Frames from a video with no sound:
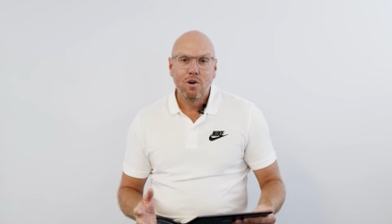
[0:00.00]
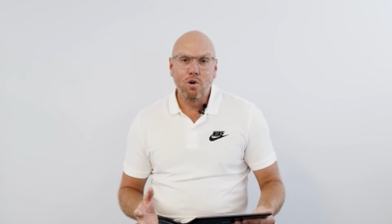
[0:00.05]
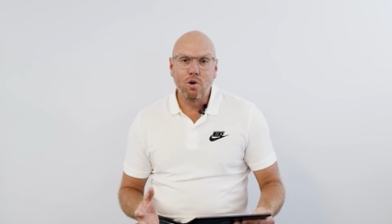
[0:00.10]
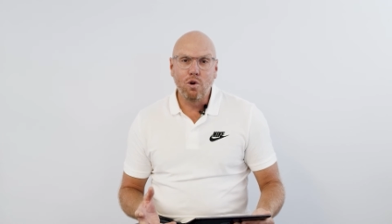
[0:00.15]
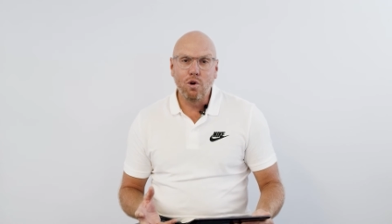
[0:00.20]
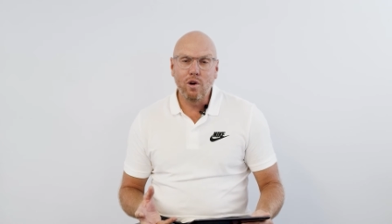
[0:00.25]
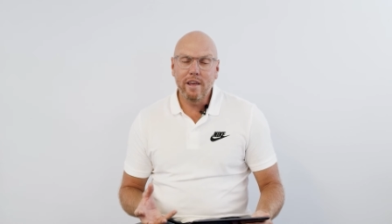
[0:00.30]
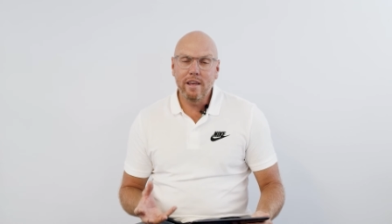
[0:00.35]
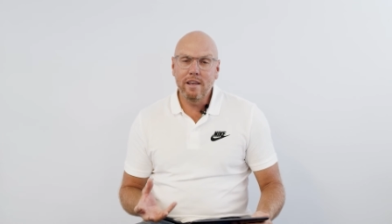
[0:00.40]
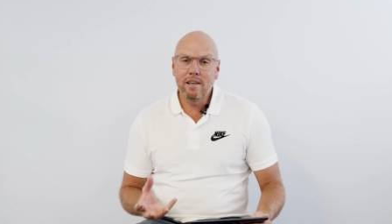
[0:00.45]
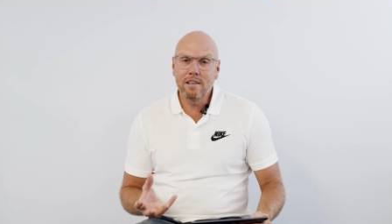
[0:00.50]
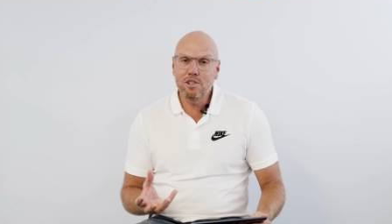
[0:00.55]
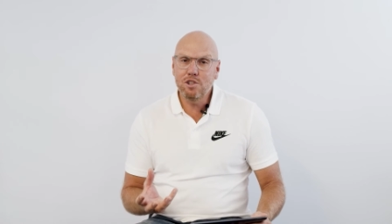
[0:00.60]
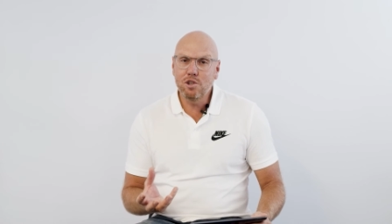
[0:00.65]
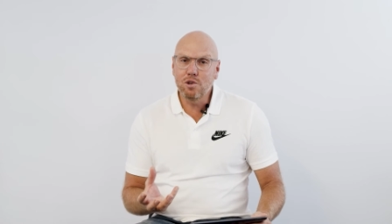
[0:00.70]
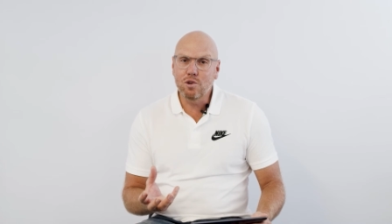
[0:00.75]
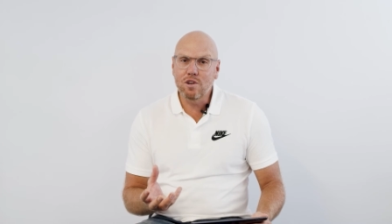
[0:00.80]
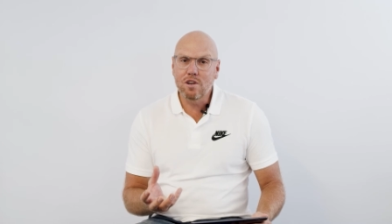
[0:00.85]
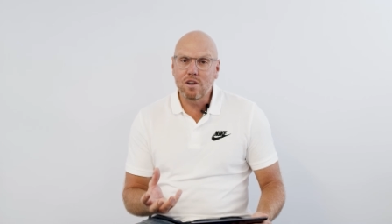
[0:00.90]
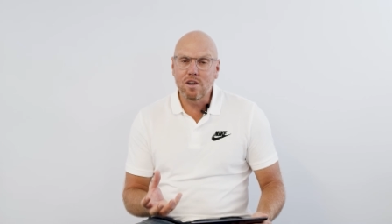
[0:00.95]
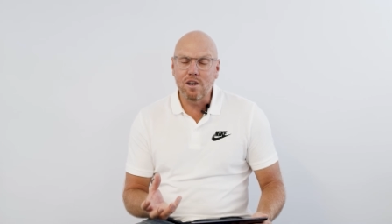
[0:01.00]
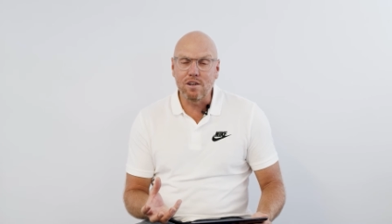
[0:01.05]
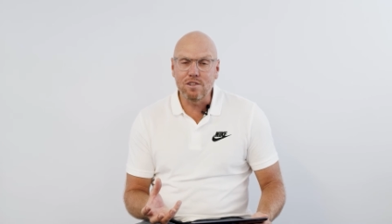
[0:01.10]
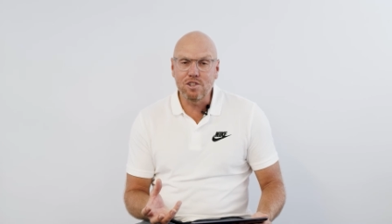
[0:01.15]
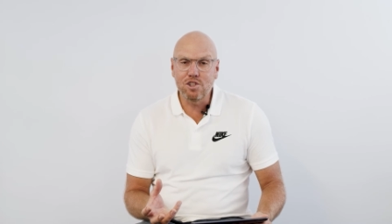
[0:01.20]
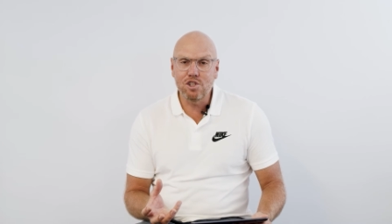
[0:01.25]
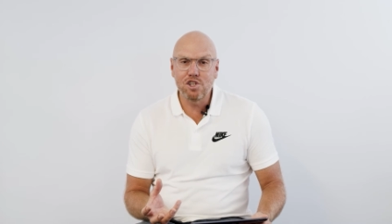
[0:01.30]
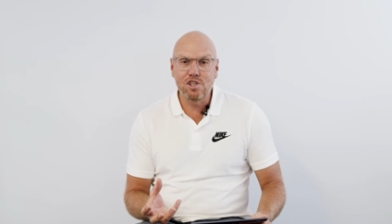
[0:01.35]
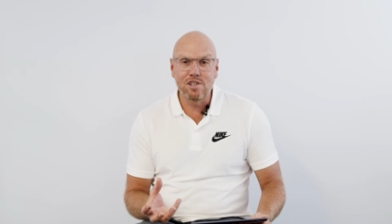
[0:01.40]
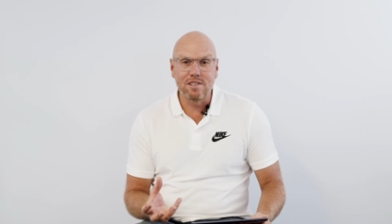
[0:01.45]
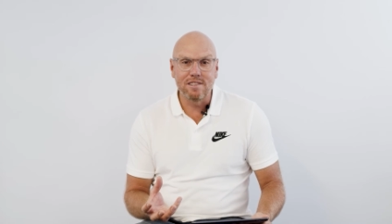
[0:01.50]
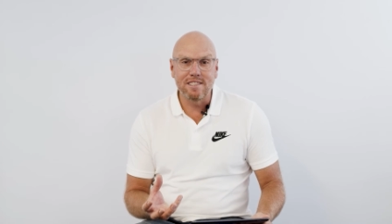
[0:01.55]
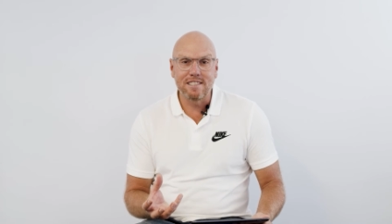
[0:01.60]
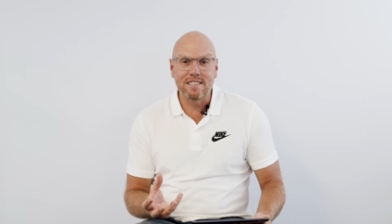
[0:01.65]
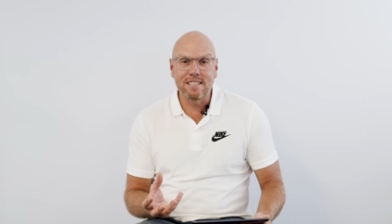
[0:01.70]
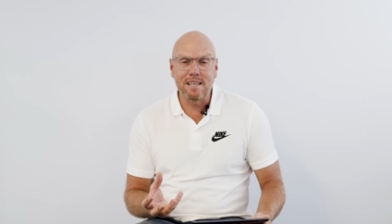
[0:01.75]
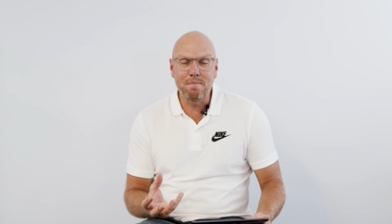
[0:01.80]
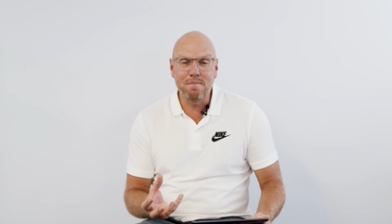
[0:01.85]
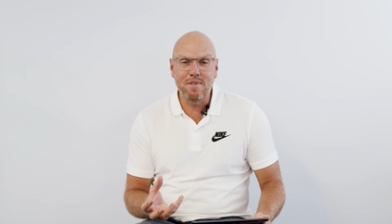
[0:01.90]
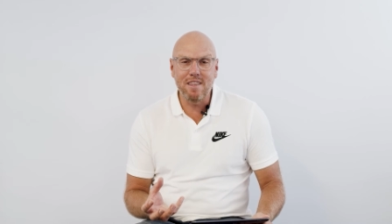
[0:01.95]
Or is your conscience
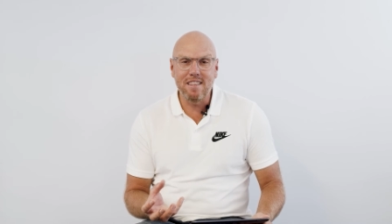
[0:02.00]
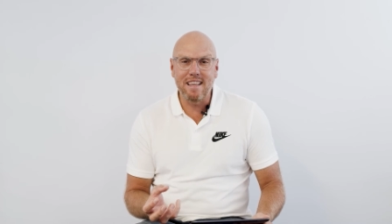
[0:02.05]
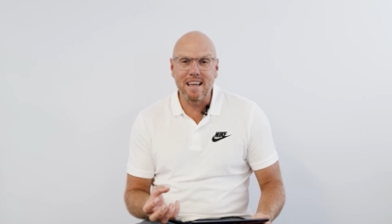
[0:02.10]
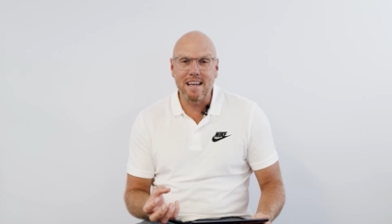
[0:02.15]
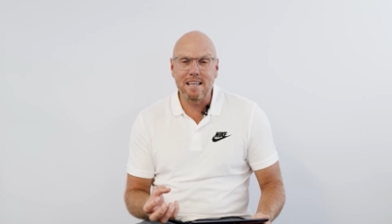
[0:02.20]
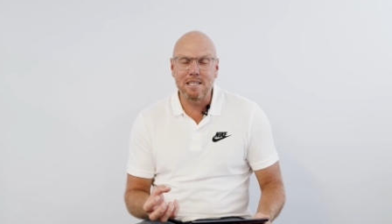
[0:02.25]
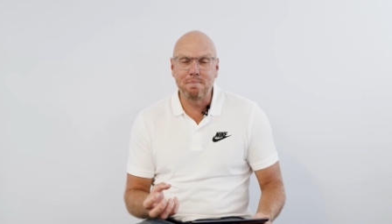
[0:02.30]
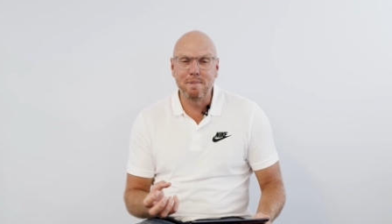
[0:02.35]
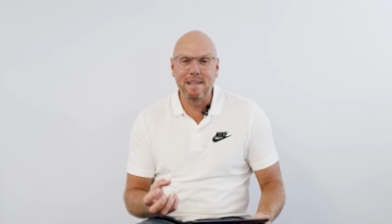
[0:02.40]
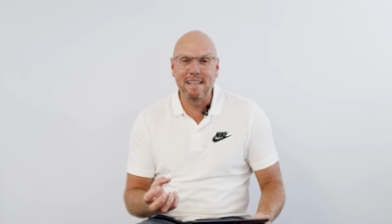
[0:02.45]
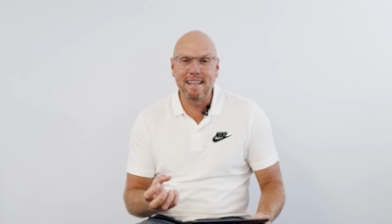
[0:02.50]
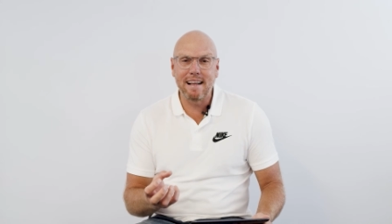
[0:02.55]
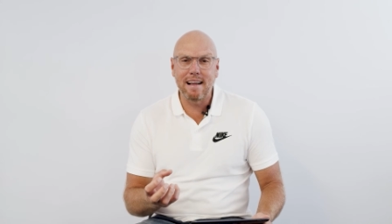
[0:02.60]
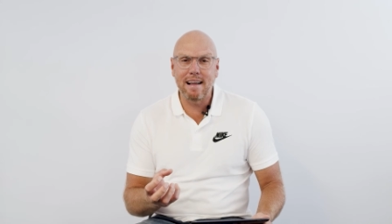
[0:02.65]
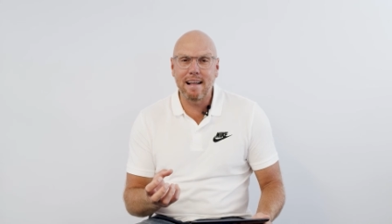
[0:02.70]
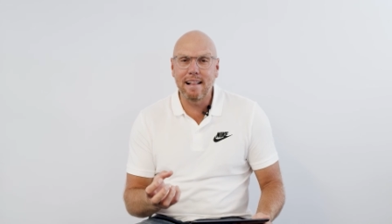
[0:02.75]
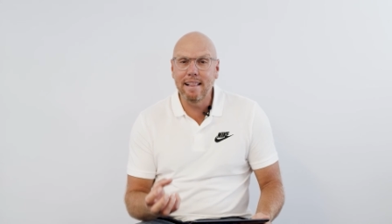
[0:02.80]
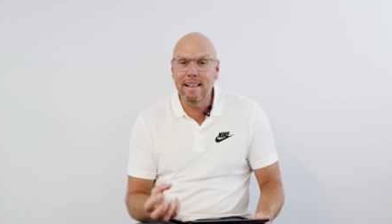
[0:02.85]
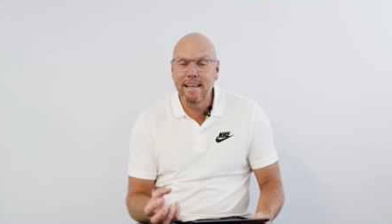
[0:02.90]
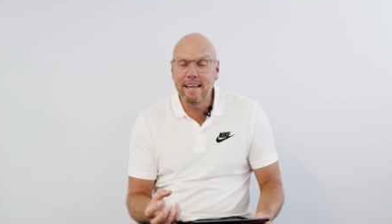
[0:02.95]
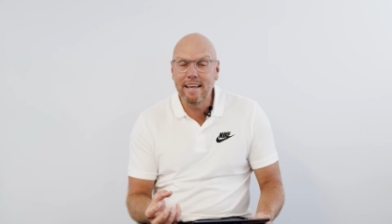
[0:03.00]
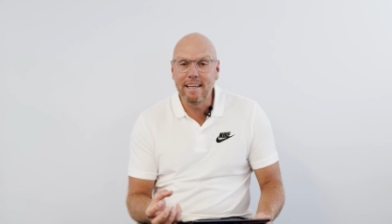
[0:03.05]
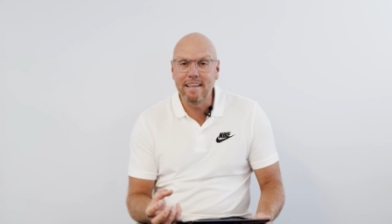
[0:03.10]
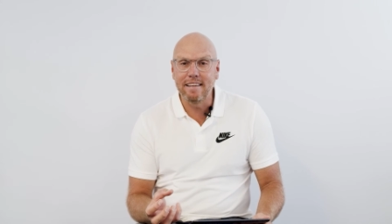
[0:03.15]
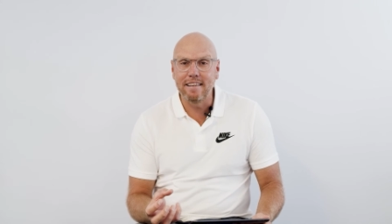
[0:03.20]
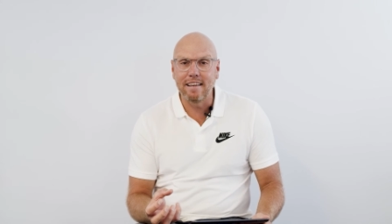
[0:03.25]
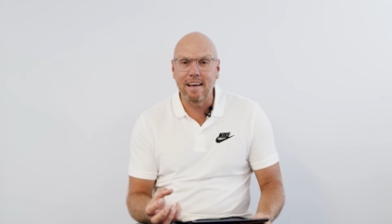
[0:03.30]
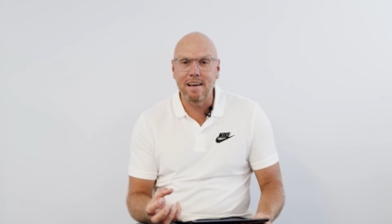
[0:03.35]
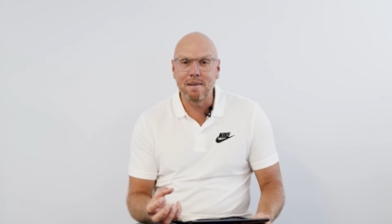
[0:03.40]
something that has been cleaned?